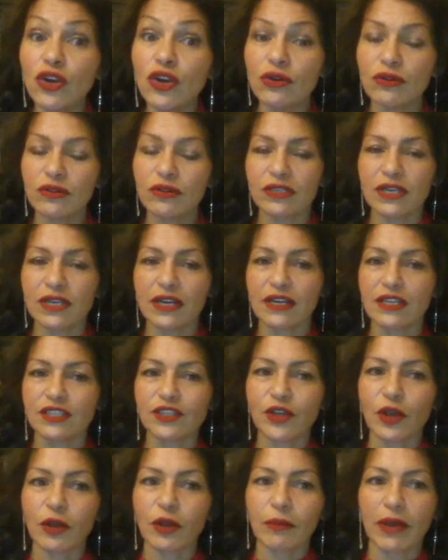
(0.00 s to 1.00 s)
looks like it's
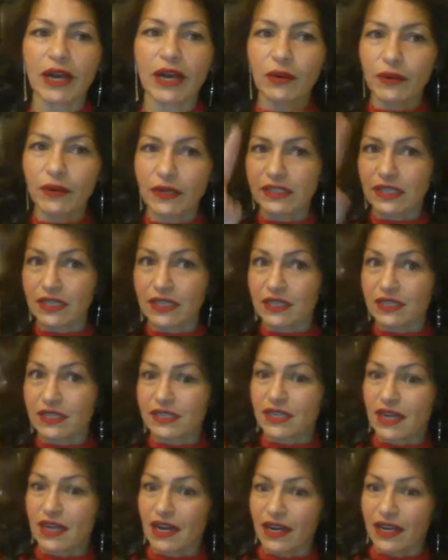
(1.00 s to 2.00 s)
going backwards in the
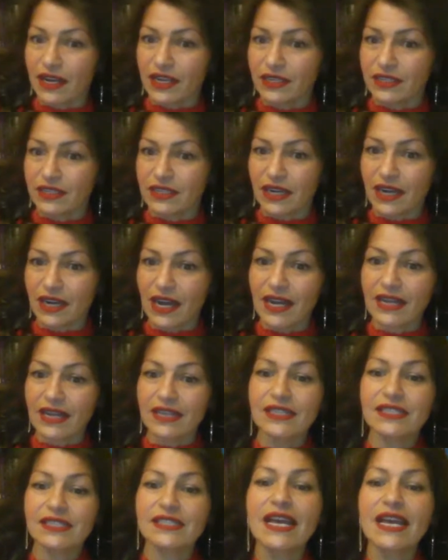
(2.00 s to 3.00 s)
sky, to
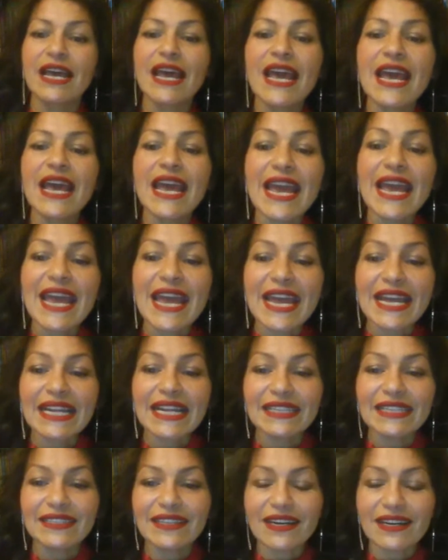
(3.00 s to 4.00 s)
us,
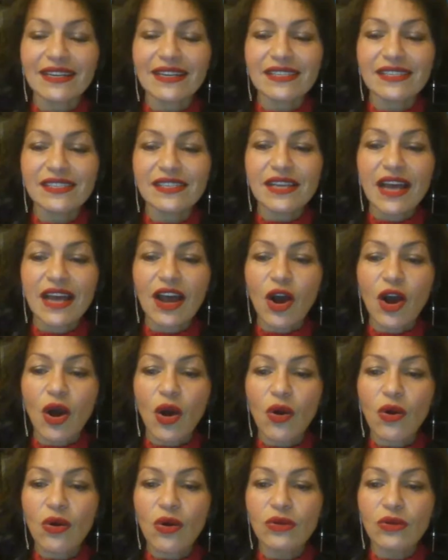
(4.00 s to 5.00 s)
it does
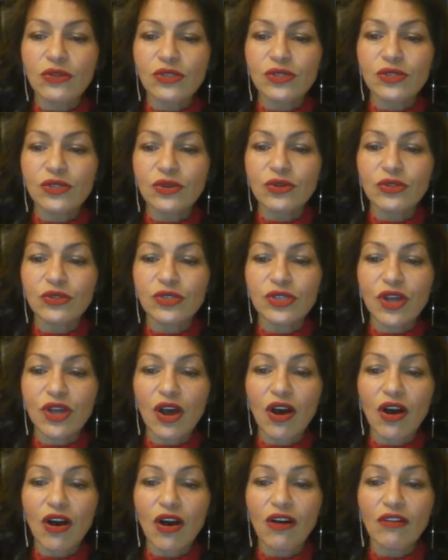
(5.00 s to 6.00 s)
all sorts
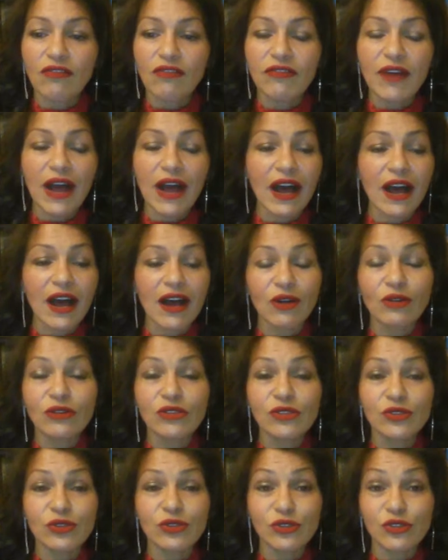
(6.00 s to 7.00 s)
of
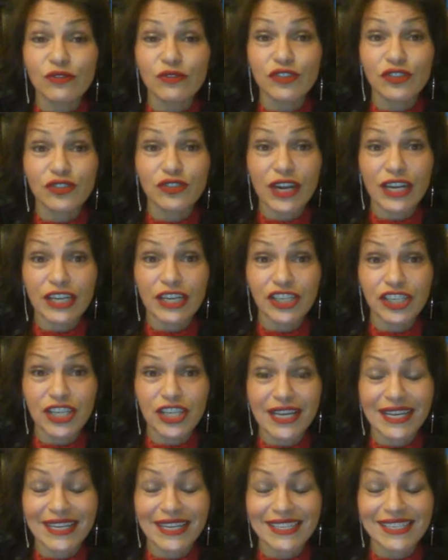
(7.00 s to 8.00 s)
strange
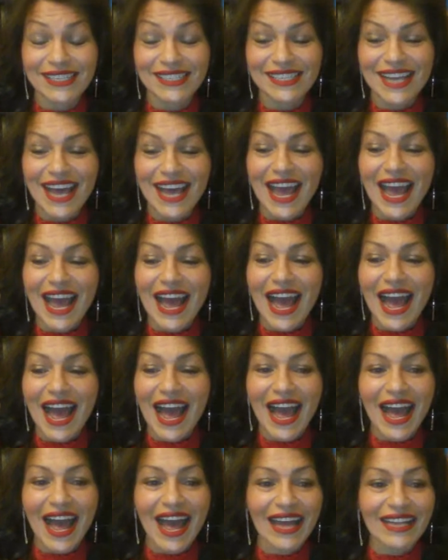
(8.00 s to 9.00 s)
things.
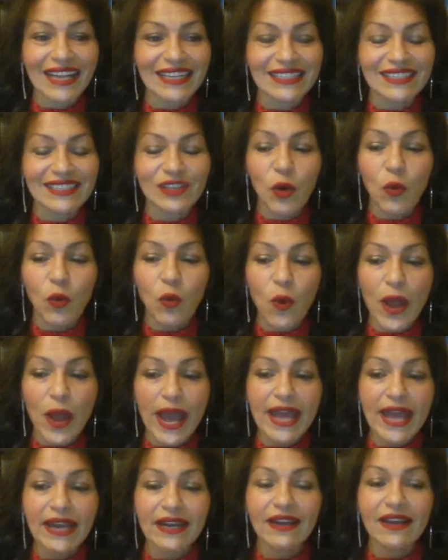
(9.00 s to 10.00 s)
And
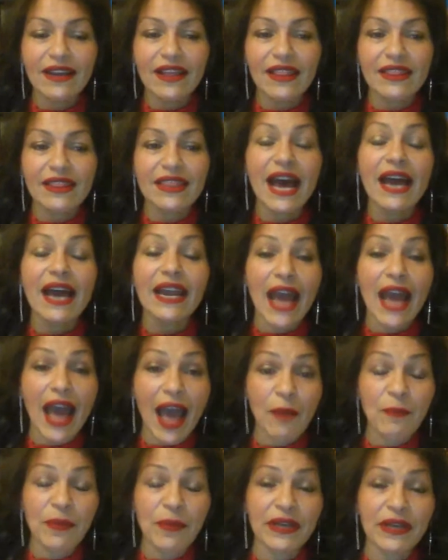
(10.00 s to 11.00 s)
when that
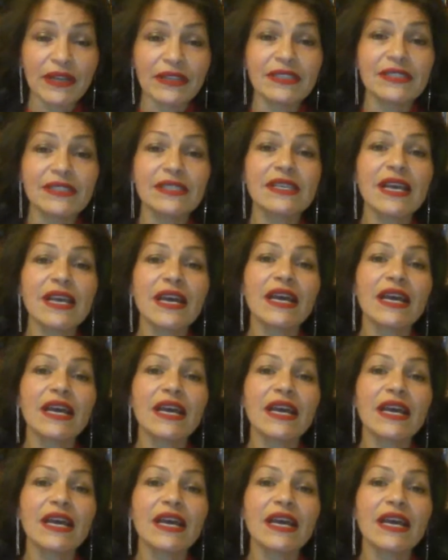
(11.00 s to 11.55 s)
happens,